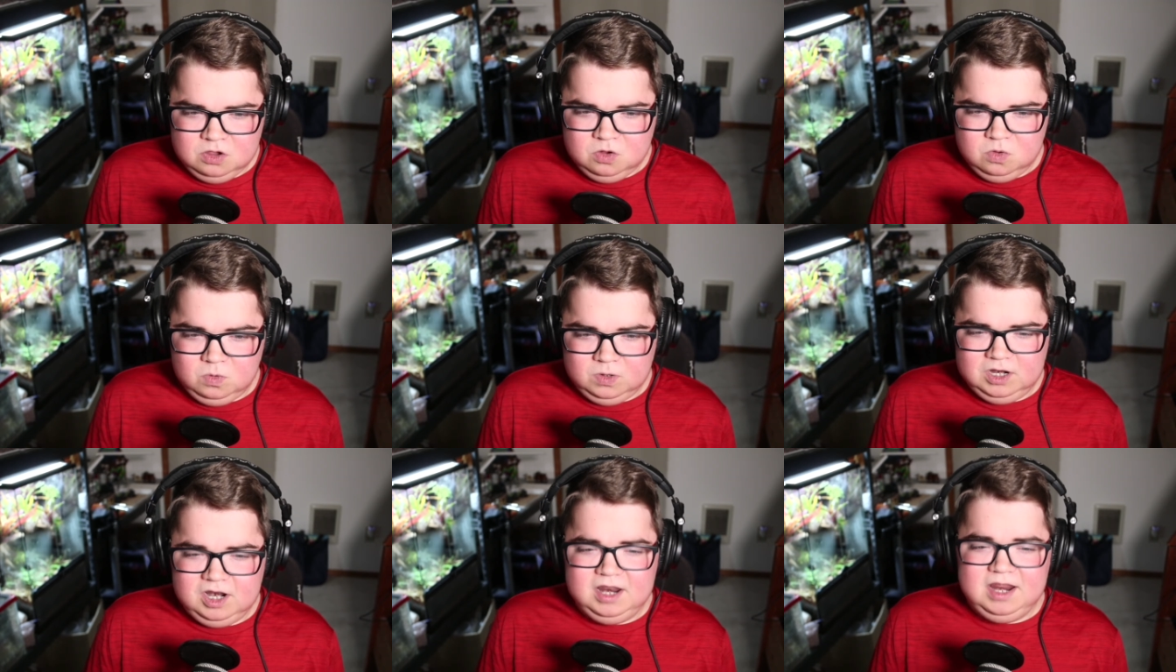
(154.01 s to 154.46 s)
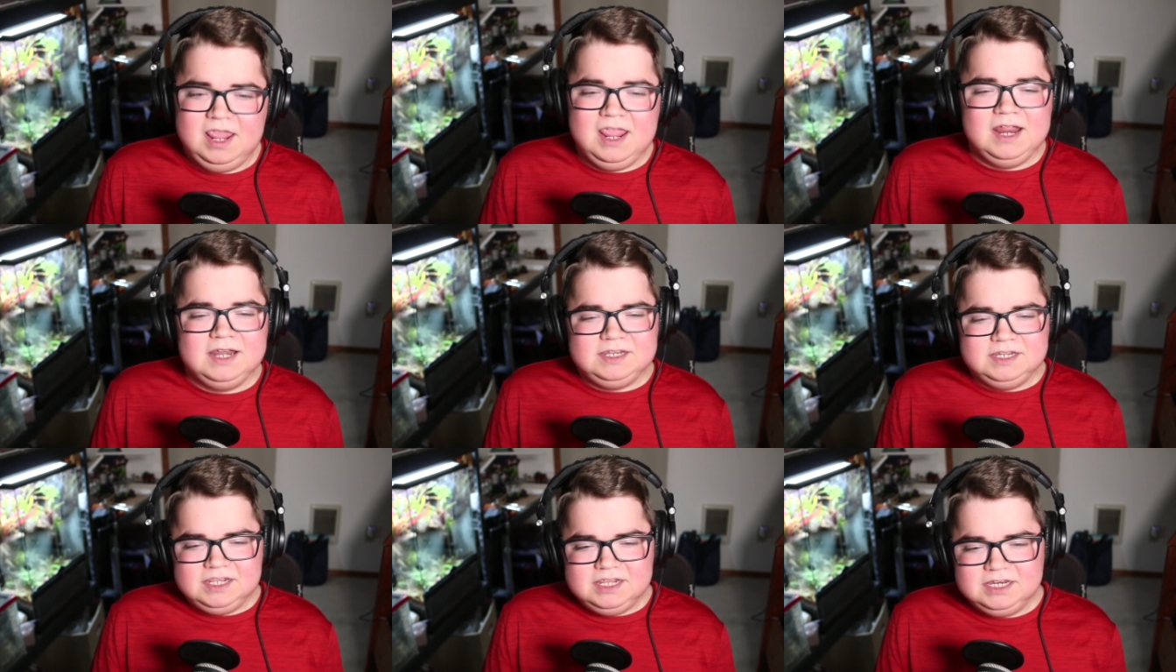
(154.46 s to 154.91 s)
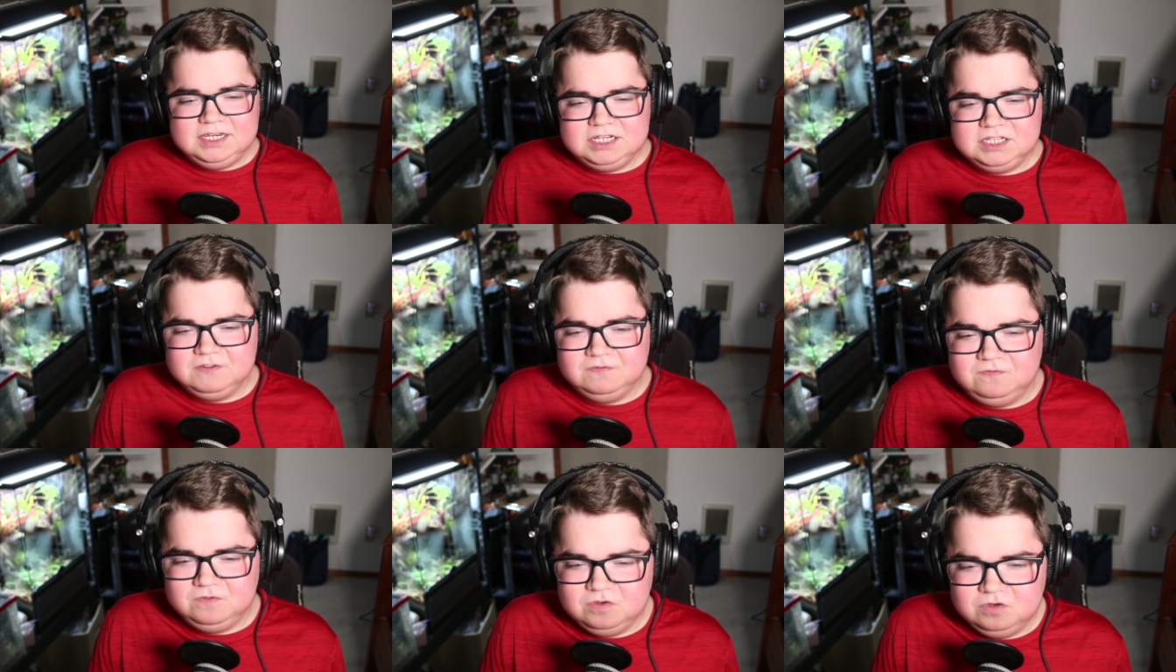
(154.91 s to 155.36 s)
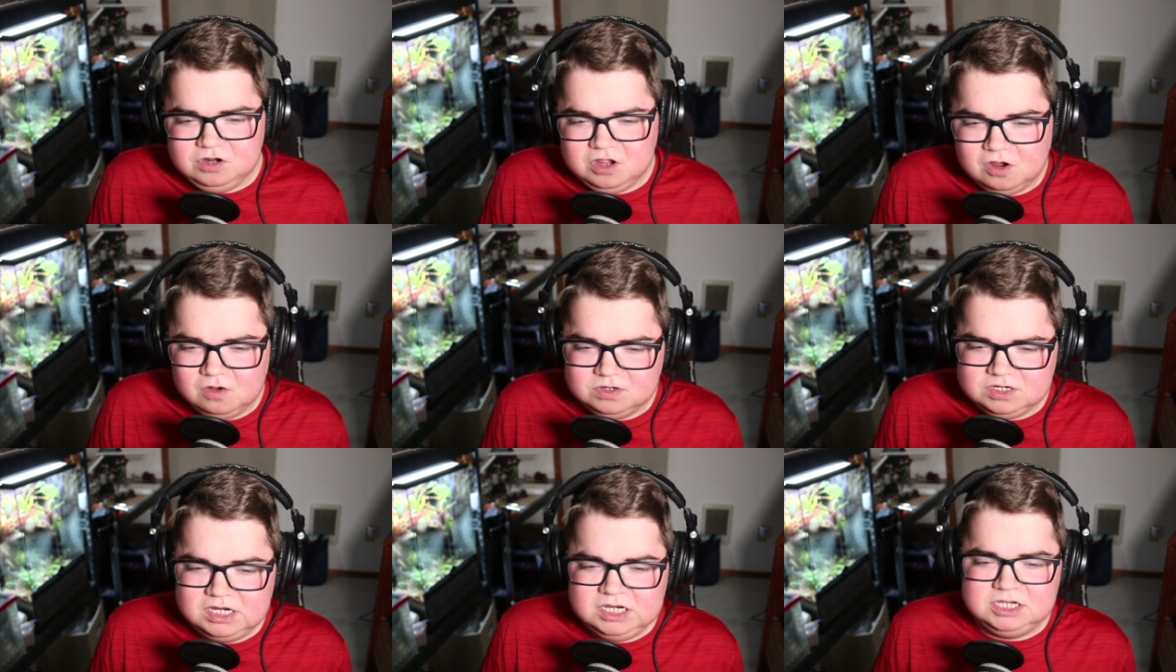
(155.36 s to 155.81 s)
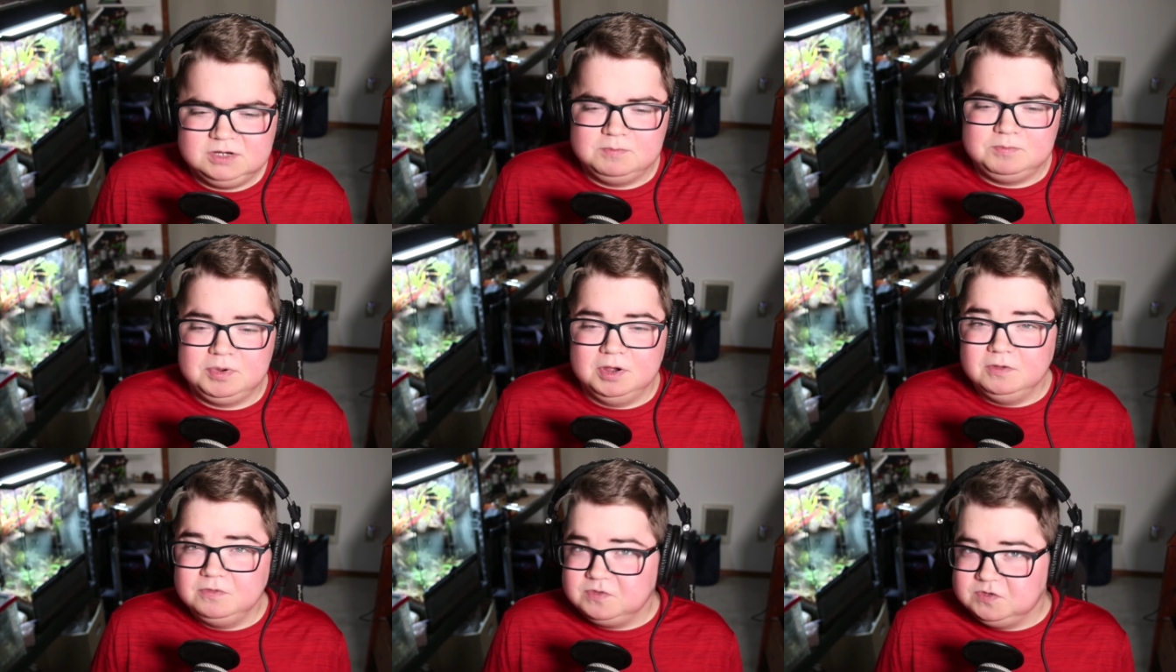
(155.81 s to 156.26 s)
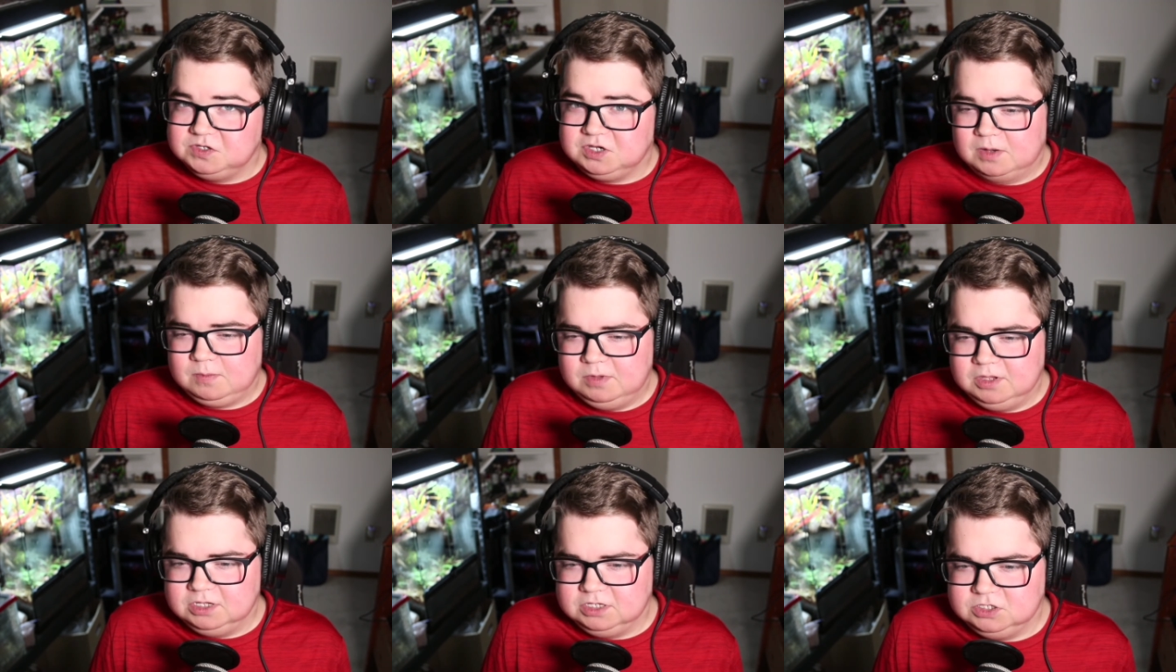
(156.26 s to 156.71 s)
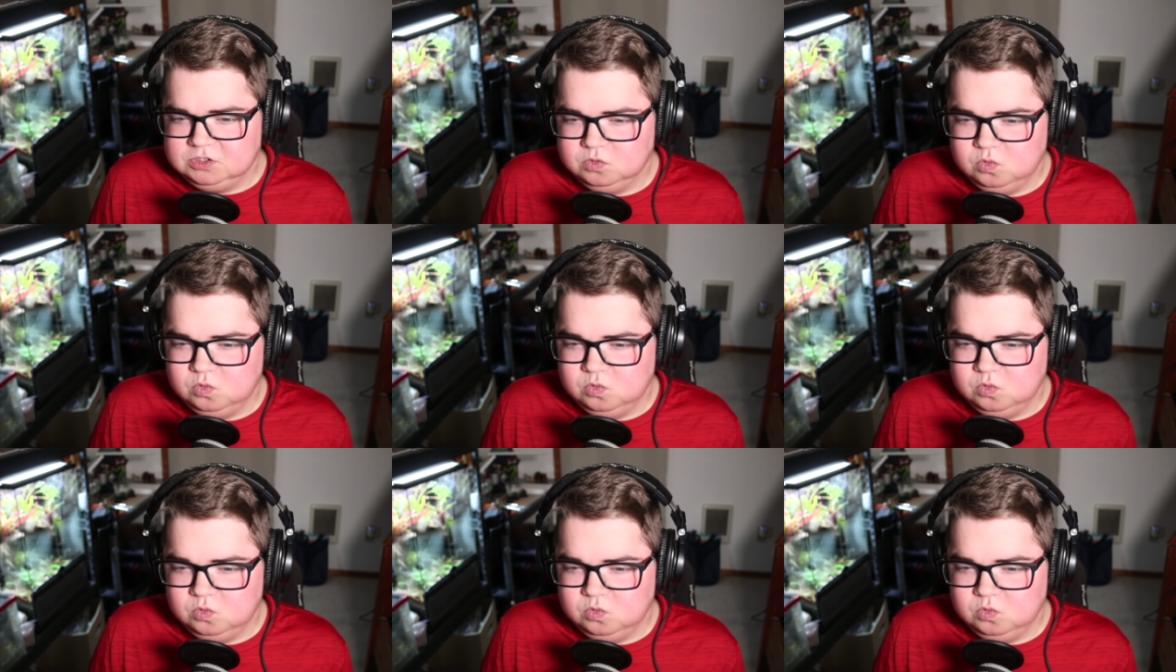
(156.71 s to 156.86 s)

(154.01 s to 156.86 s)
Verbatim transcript: When an ant eats, the food goes into both stomachs,